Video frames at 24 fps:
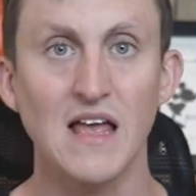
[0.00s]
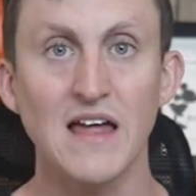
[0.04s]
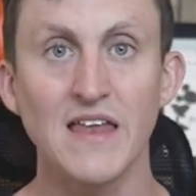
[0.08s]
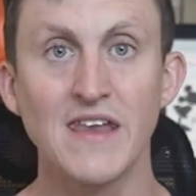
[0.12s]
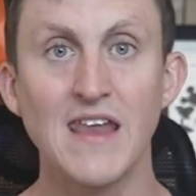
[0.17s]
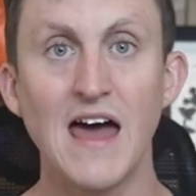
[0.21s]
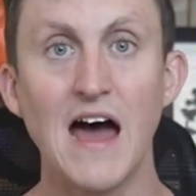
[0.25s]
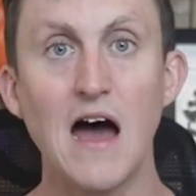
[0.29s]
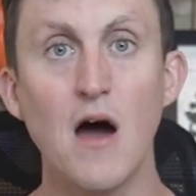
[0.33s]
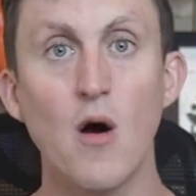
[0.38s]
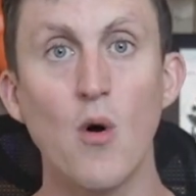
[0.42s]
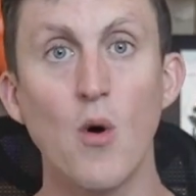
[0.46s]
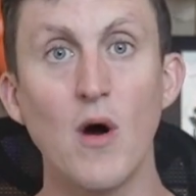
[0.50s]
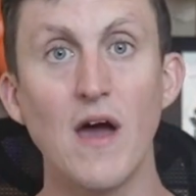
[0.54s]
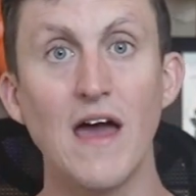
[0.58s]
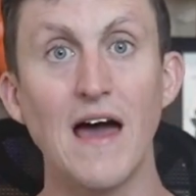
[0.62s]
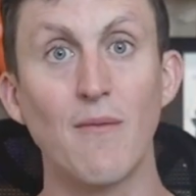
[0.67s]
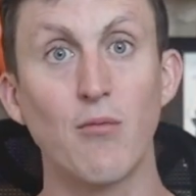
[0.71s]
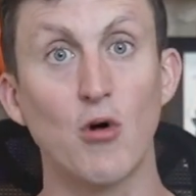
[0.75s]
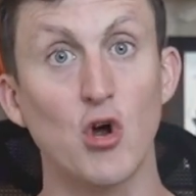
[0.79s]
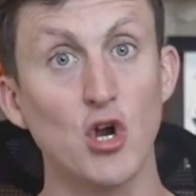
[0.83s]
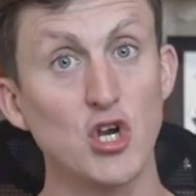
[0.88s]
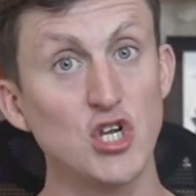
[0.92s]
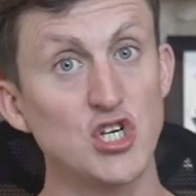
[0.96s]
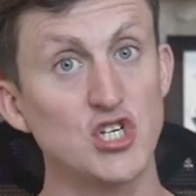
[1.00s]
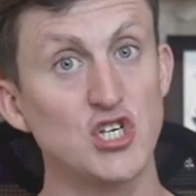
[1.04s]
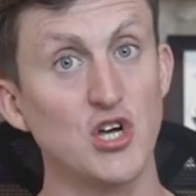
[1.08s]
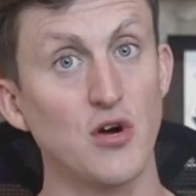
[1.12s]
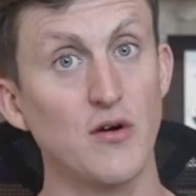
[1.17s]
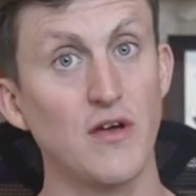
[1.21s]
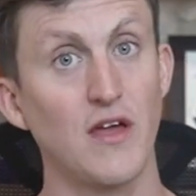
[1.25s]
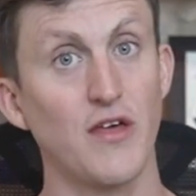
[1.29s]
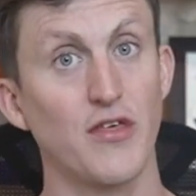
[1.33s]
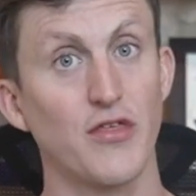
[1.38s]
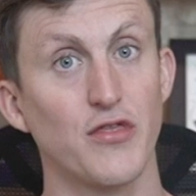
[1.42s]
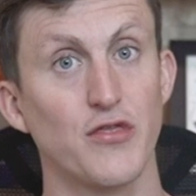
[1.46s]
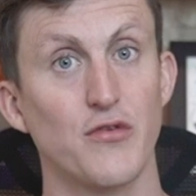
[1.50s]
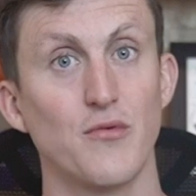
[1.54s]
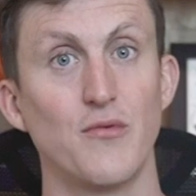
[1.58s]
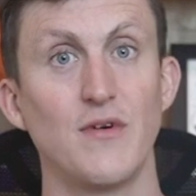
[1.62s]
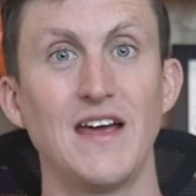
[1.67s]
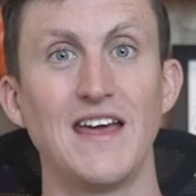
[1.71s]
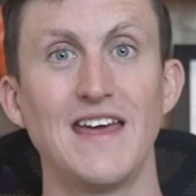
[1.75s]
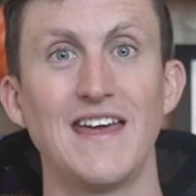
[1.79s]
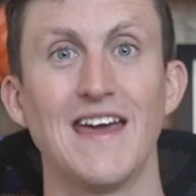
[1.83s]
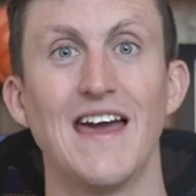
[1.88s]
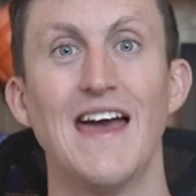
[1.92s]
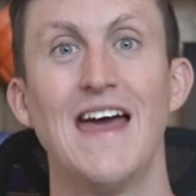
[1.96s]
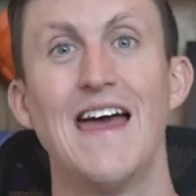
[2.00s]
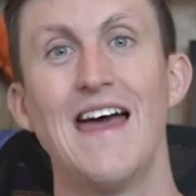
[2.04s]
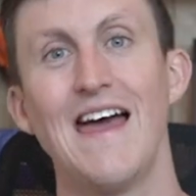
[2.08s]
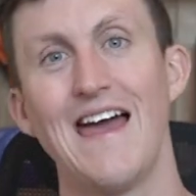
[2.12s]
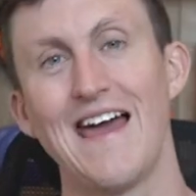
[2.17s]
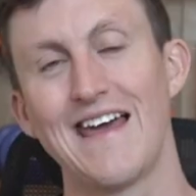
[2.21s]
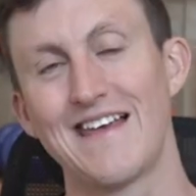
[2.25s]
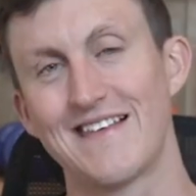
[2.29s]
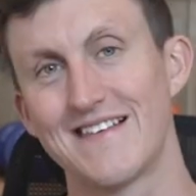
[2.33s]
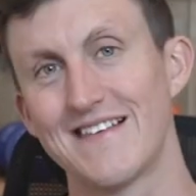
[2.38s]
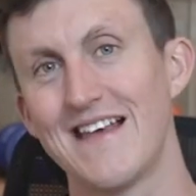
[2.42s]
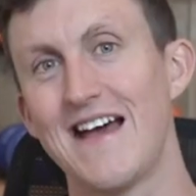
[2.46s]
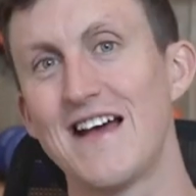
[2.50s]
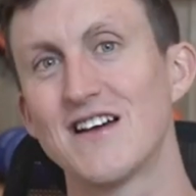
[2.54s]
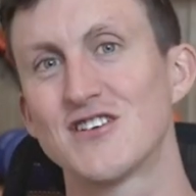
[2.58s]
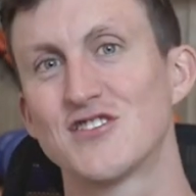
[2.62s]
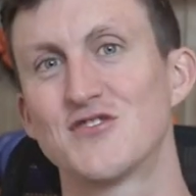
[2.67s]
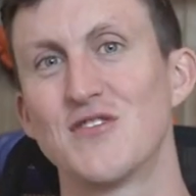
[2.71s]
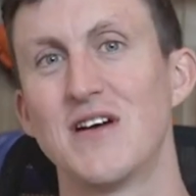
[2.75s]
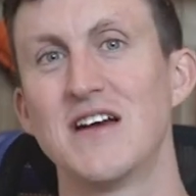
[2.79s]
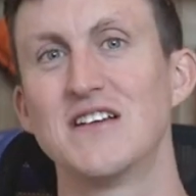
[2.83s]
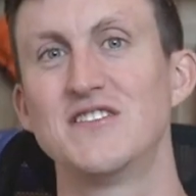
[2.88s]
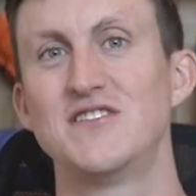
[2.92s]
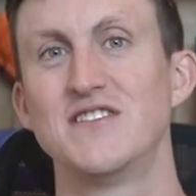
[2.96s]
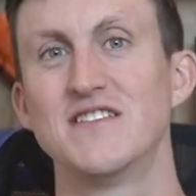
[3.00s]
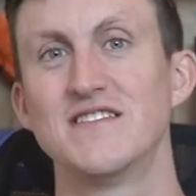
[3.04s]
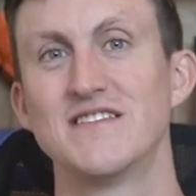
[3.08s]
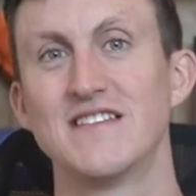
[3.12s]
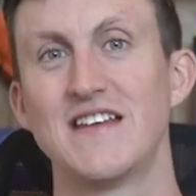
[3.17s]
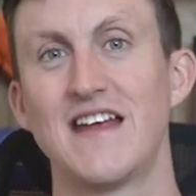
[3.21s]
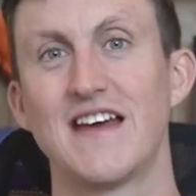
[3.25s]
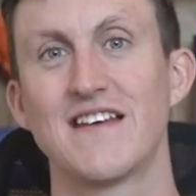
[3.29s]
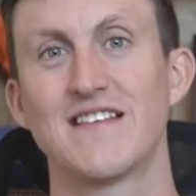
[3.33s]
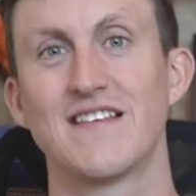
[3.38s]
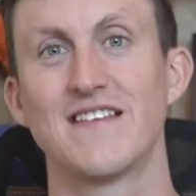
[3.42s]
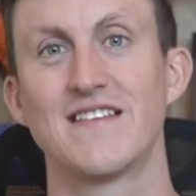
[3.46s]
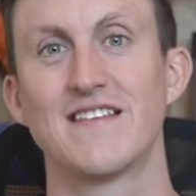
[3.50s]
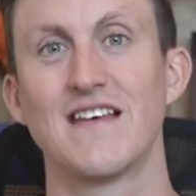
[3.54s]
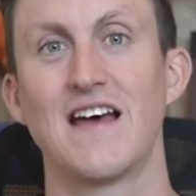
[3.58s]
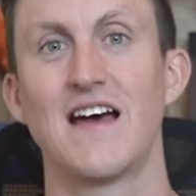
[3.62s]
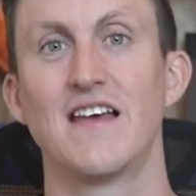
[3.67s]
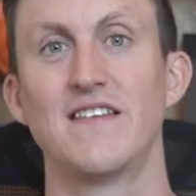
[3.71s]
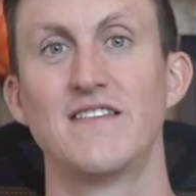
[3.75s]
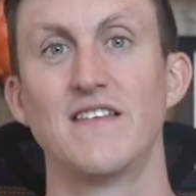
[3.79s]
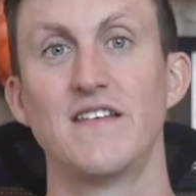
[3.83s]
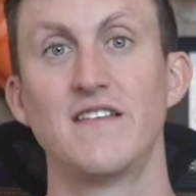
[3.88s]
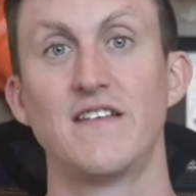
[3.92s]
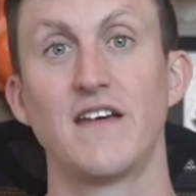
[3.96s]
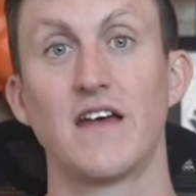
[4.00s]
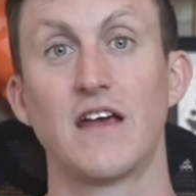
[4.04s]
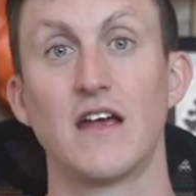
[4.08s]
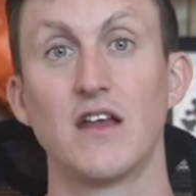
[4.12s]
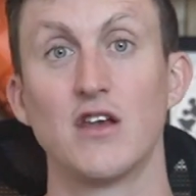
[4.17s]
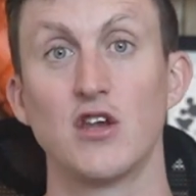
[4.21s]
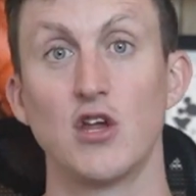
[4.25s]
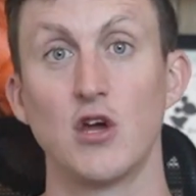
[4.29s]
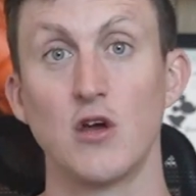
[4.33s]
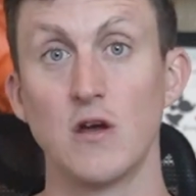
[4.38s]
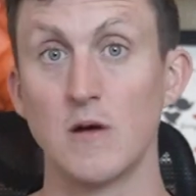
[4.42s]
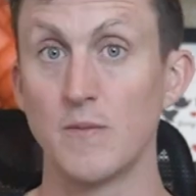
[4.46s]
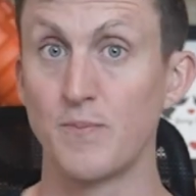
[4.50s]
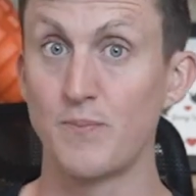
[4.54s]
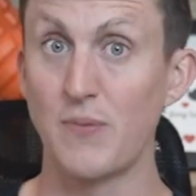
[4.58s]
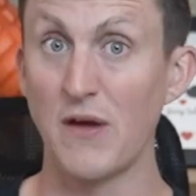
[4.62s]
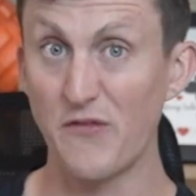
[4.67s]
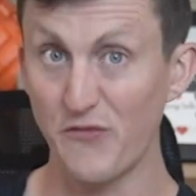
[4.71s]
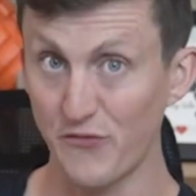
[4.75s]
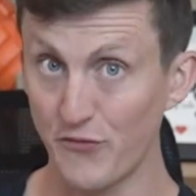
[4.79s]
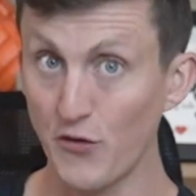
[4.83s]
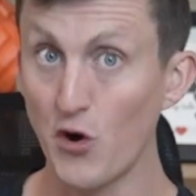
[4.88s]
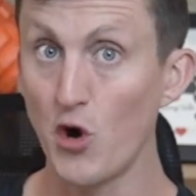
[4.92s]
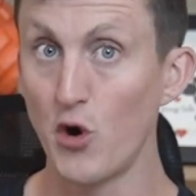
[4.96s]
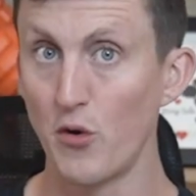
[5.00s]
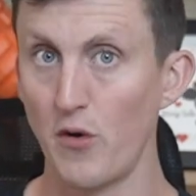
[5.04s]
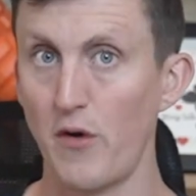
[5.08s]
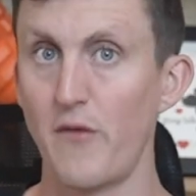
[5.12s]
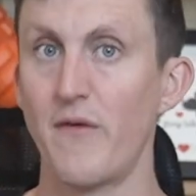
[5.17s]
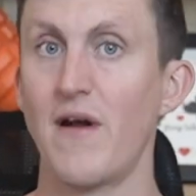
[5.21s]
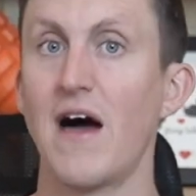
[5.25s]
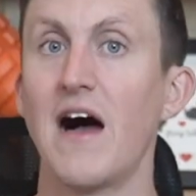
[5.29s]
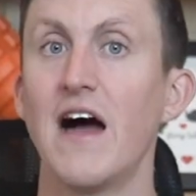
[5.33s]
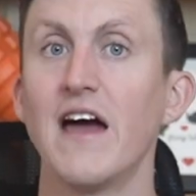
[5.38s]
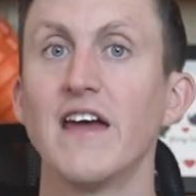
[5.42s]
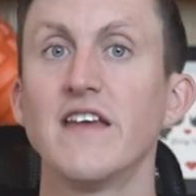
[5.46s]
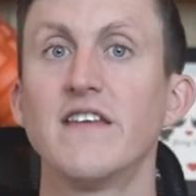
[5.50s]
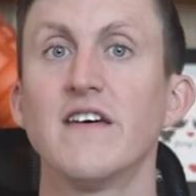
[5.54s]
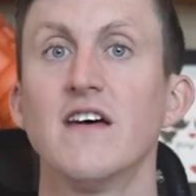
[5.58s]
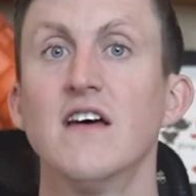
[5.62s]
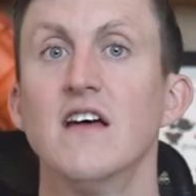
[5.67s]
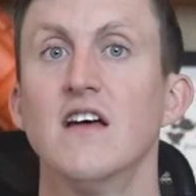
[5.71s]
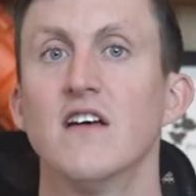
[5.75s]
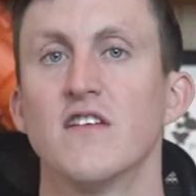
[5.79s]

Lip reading: Now, I'm going to show you 3 exact stretches and exercises you can do before a ride.